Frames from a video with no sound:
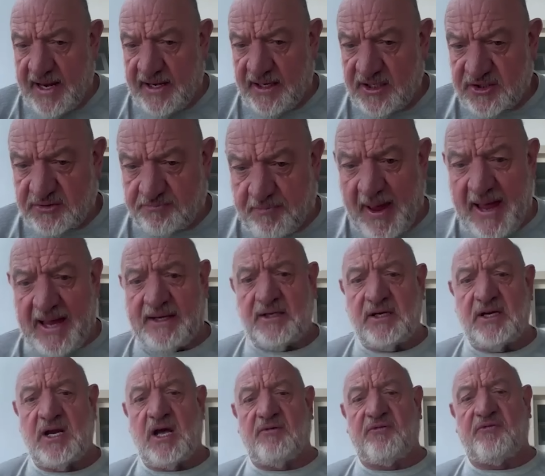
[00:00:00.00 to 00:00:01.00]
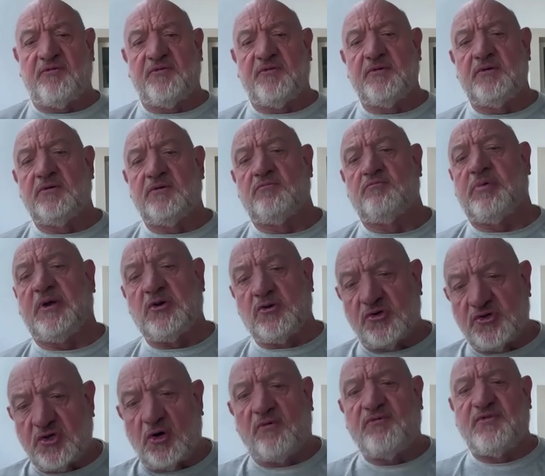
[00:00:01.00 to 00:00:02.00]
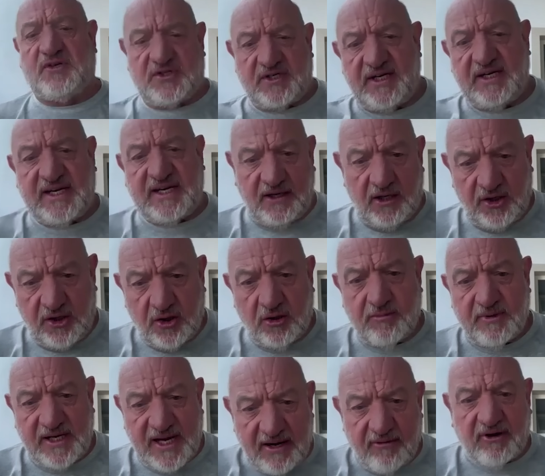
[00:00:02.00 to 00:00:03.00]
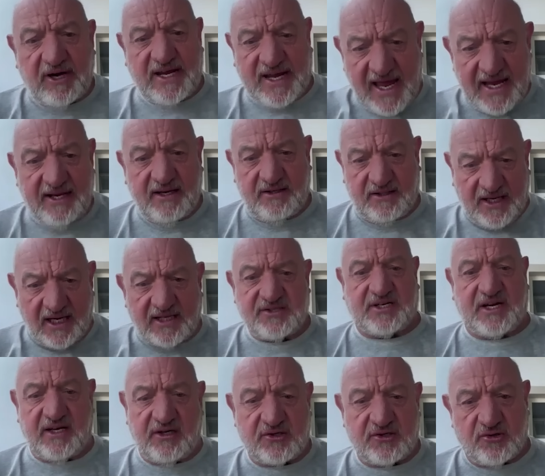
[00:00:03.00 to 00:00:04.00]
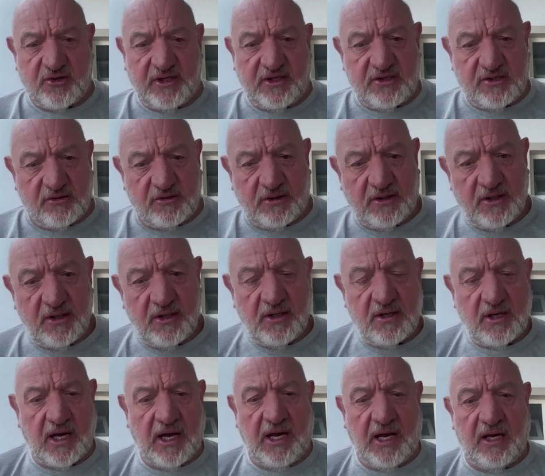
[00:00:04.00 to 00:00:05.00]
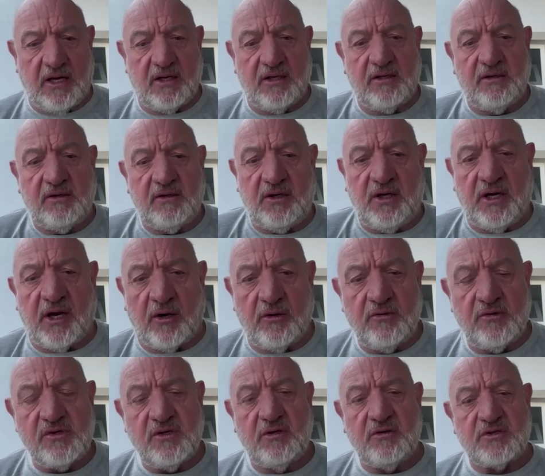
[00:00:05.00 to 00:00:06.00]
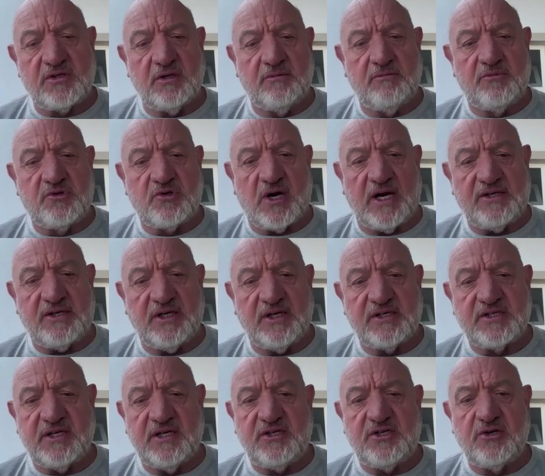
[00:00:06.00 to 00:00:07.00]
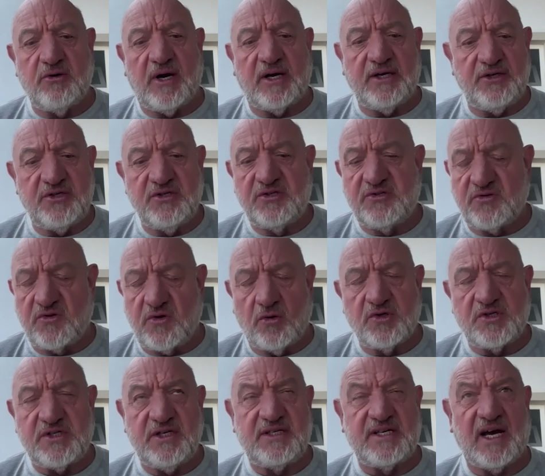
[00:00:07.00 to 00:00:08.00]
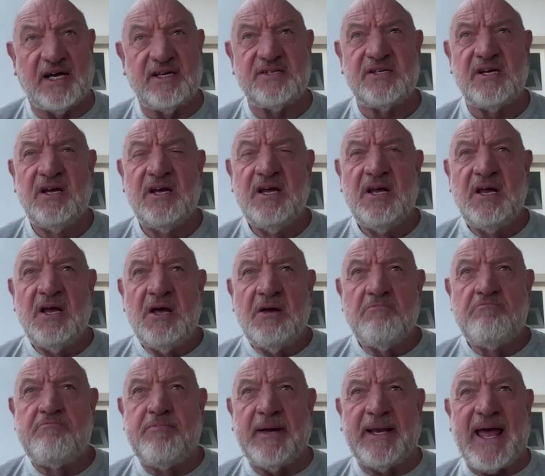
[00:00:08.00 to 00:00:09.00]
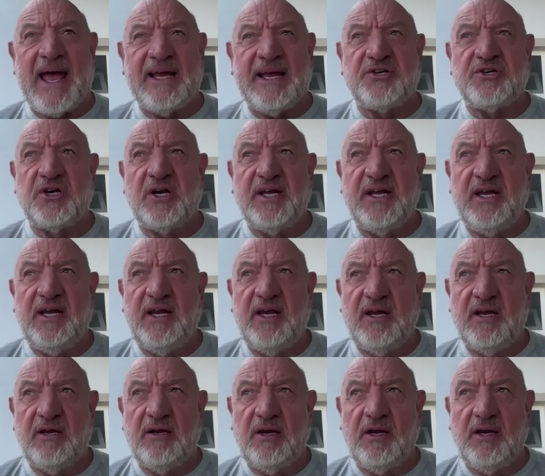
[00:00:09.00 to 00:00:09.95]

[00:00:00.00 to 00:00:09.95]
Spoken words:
it's bad enough because obviously human error does enter into some tragic situations. Of course it does. But actually,